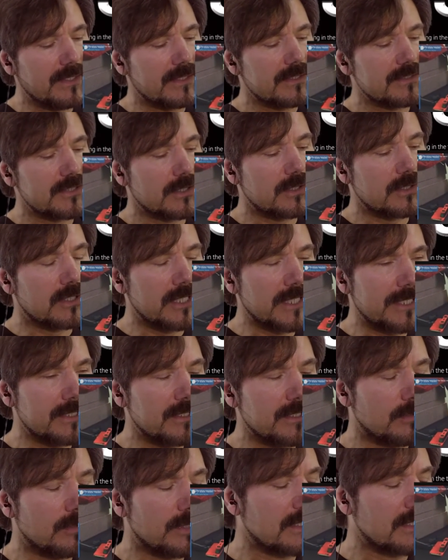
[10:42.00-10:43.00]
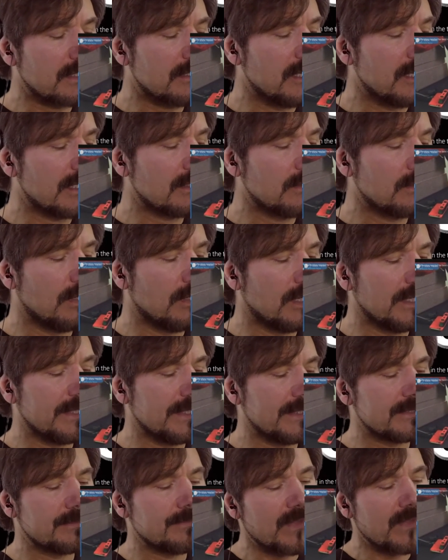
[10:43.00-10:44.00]
So again, going
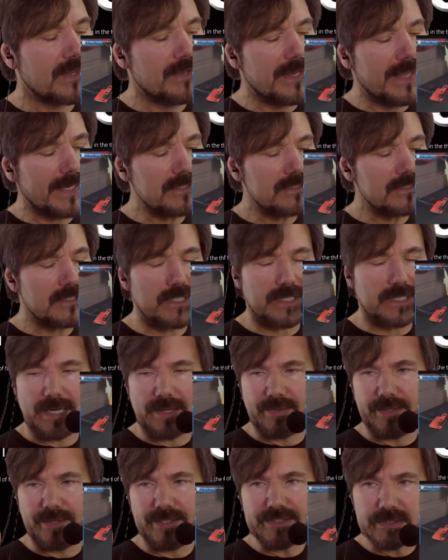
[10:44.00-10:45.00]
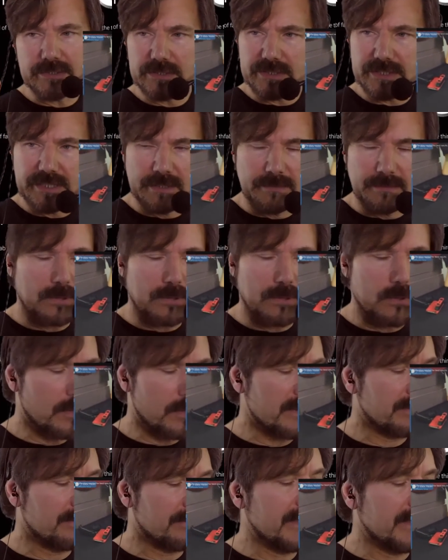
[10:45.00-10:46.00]
clockwise. Next to that, and this is the
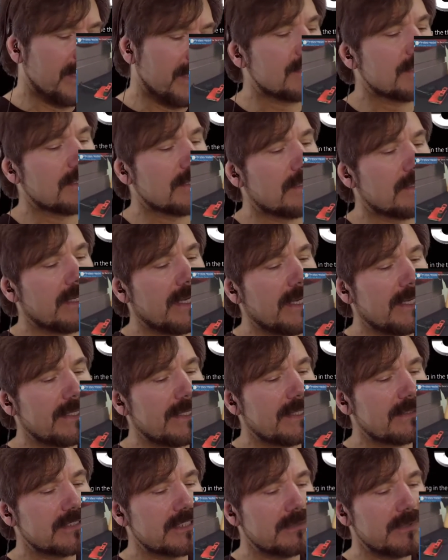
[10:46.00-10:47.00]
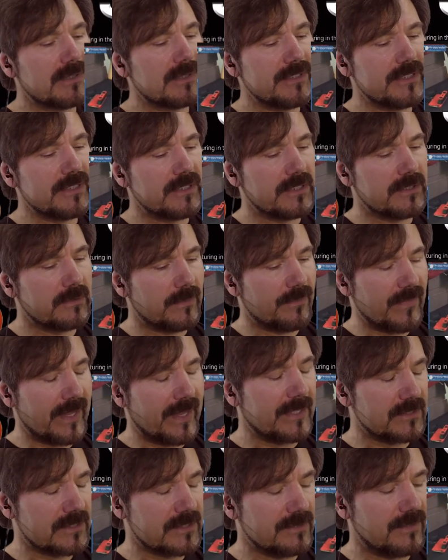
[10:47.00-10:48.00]
important feature, and as some of you
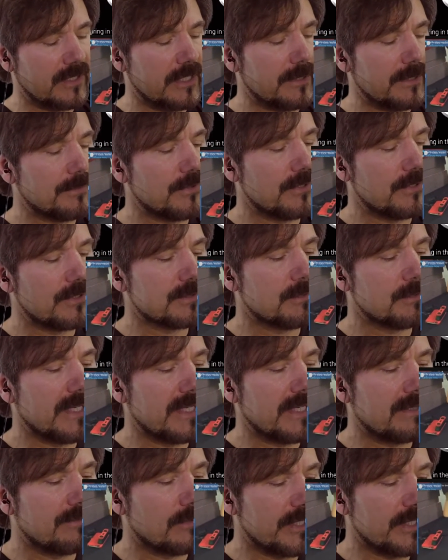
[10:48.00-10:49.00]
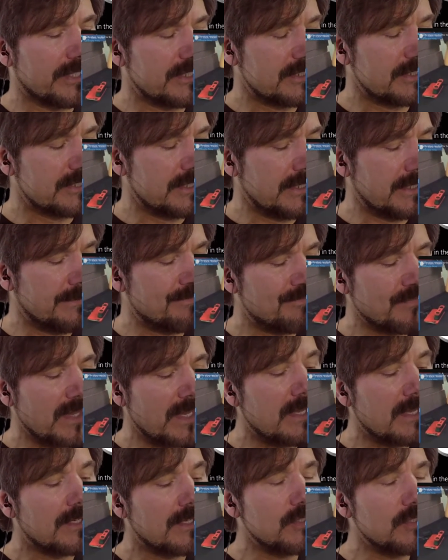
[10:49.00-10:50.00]
as developers may have already seen,
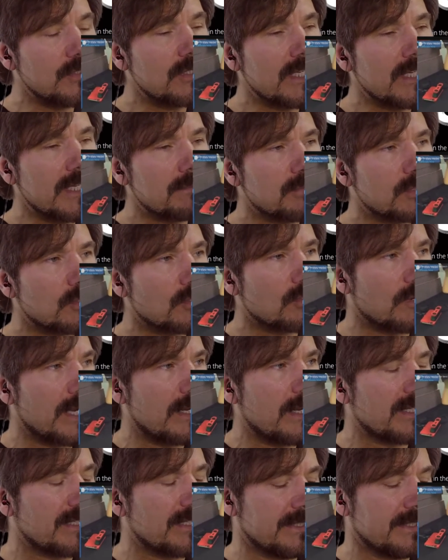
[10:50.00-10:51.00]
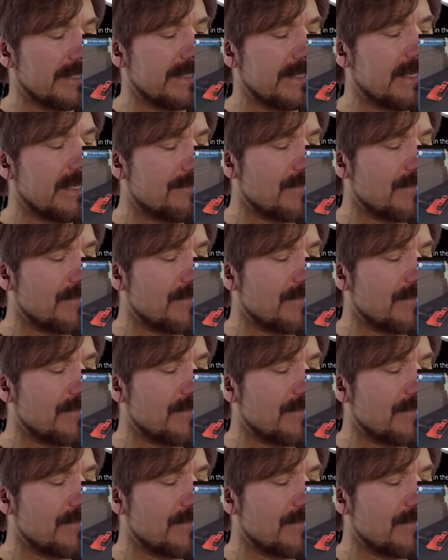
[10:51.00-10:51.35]
you can programmatically